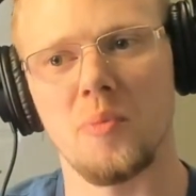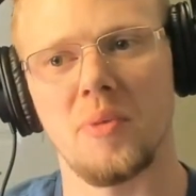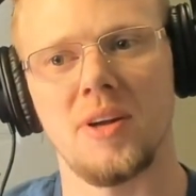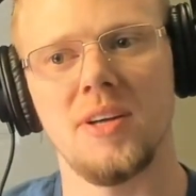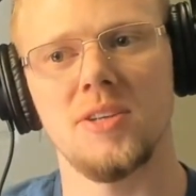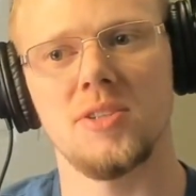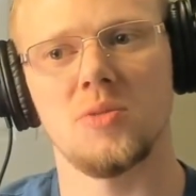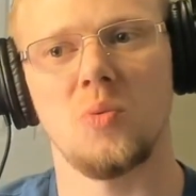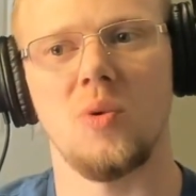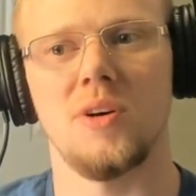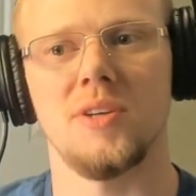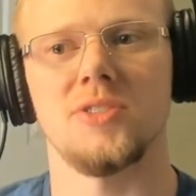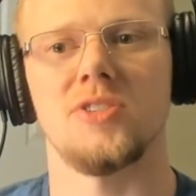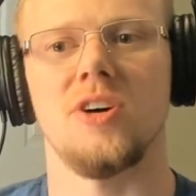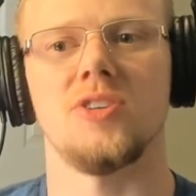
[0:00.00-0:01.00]
minutes
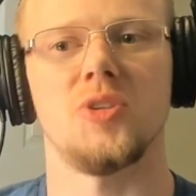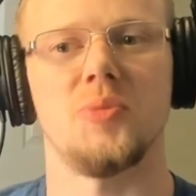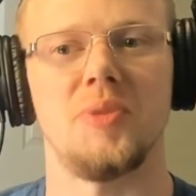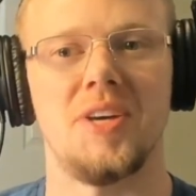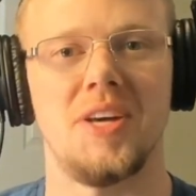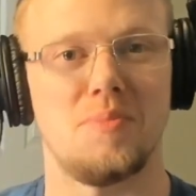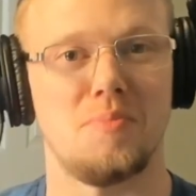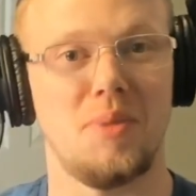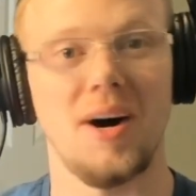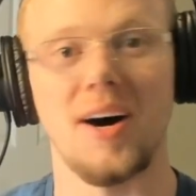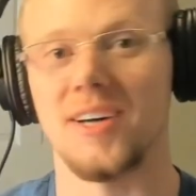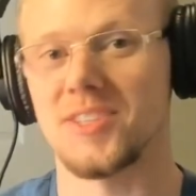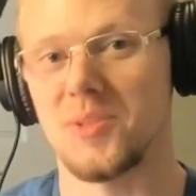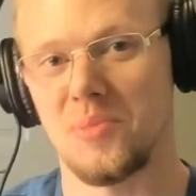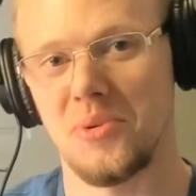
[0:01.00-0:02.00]
was thought to be
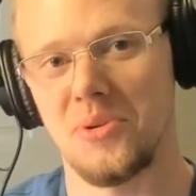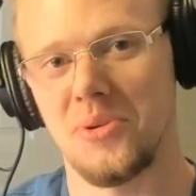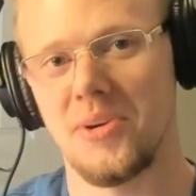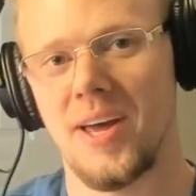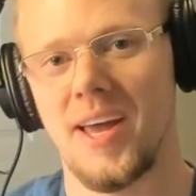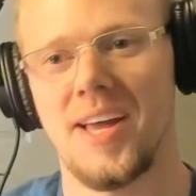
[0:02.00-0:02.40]
impossible,